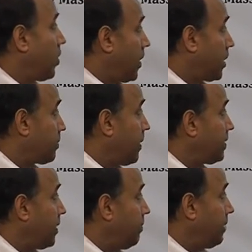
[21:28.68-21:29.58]

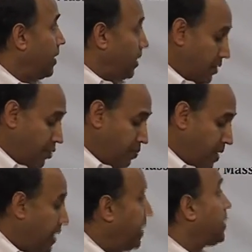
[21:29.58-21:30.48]
expensive, you
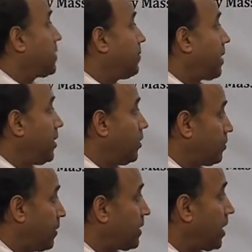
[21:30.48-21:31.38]
may need some kind of
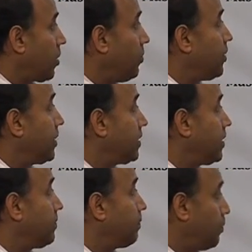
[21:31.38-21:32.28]
special
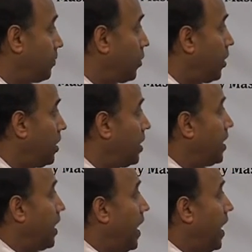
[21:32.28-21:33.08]
communication protocol